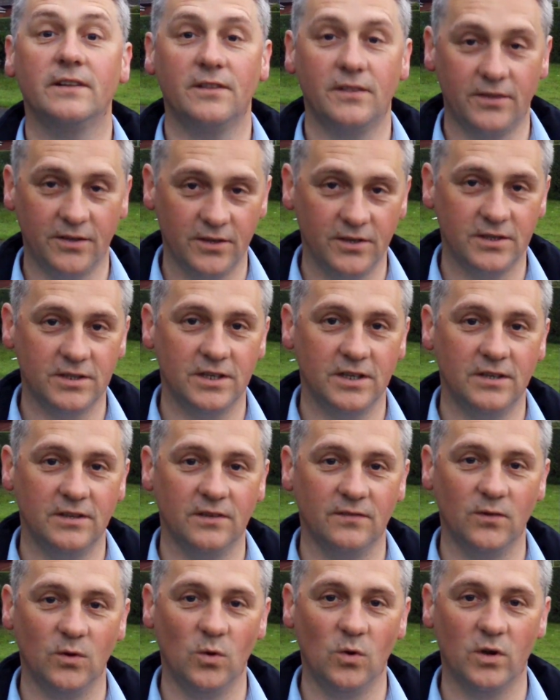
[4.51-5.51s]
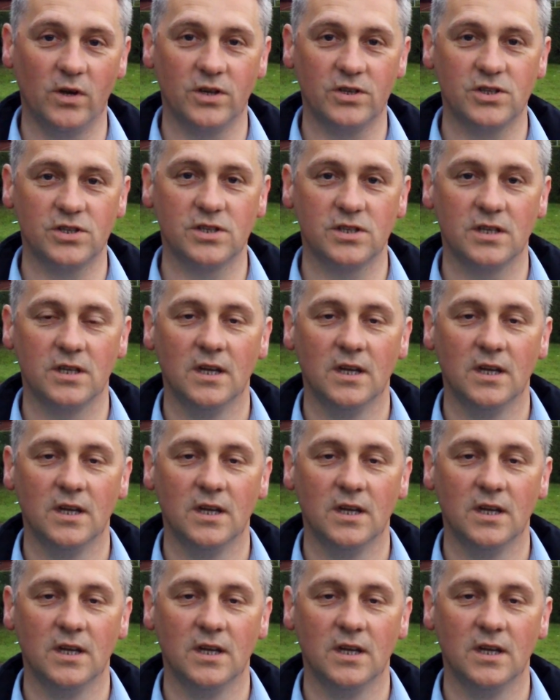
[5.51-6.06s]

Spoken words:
the 13th of August.